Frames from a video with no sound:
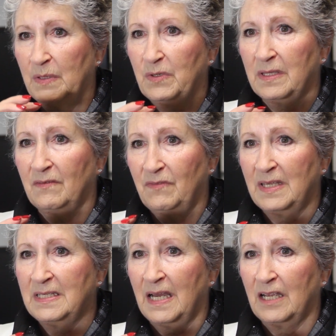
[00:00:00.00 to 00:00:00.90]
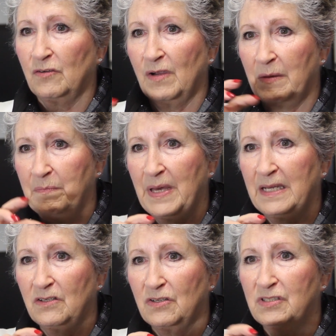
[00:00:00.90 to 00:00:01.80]
with a Venn diagram,
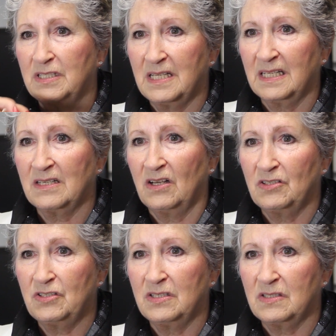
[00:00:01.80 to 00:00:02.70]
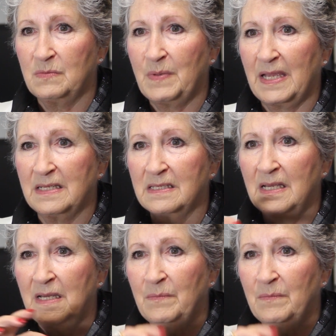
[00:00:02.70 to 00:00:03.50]
pedagogy, technology, and space.